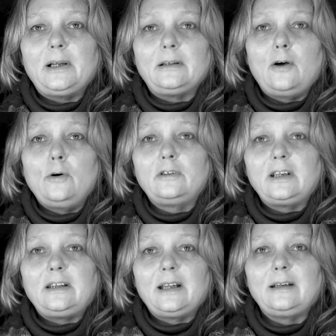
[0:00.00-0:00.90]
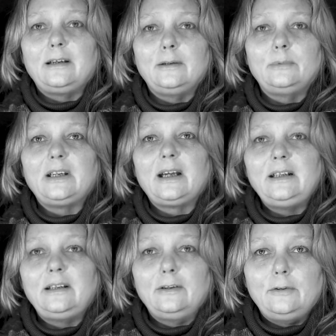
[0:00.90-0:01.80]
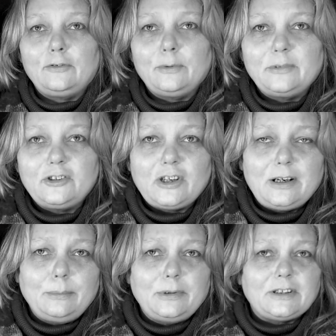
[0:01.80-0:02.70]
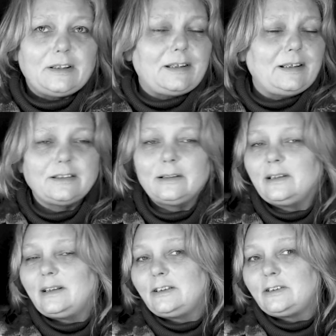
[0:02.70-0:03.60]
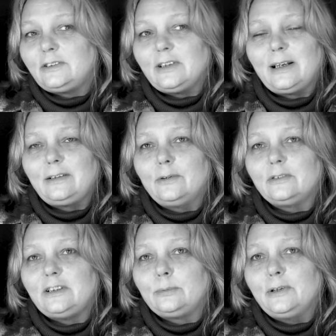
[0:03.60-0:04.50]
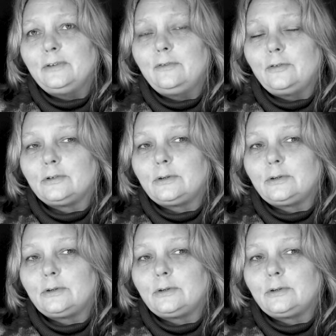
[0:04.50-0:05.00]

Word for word: Pitlochry, thinking they would hide out from the Germans and things like this. So you had all these wonderful